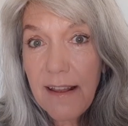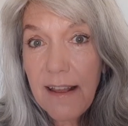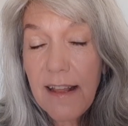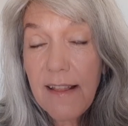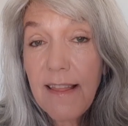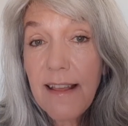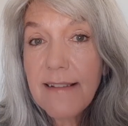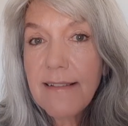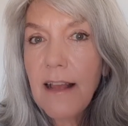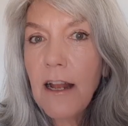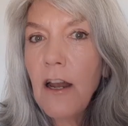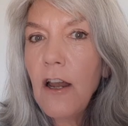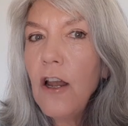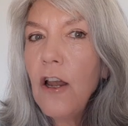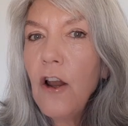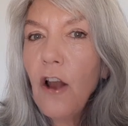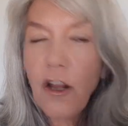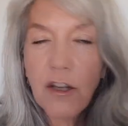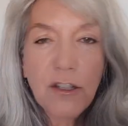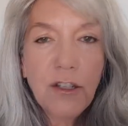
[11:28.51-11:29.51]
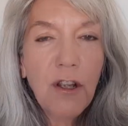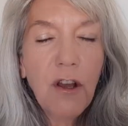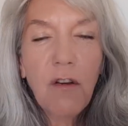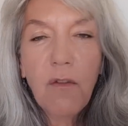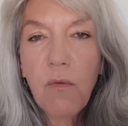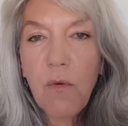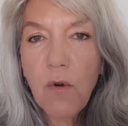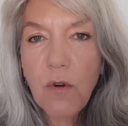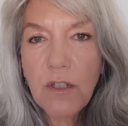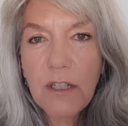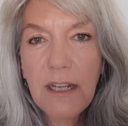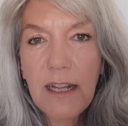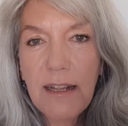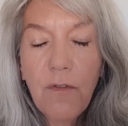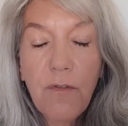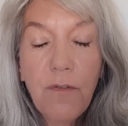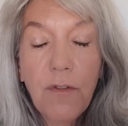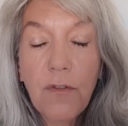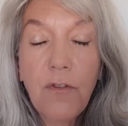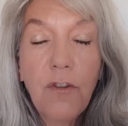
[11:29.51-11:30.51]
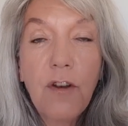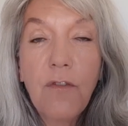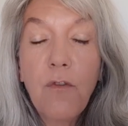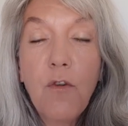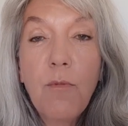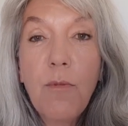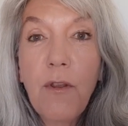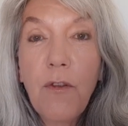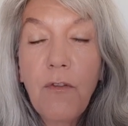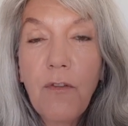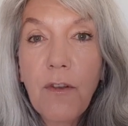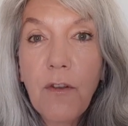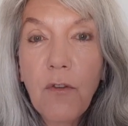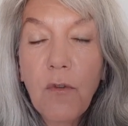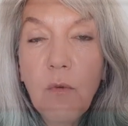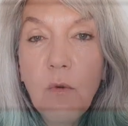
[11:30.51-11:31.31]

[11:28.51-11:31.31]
There's a lot of water. It sort of almost feels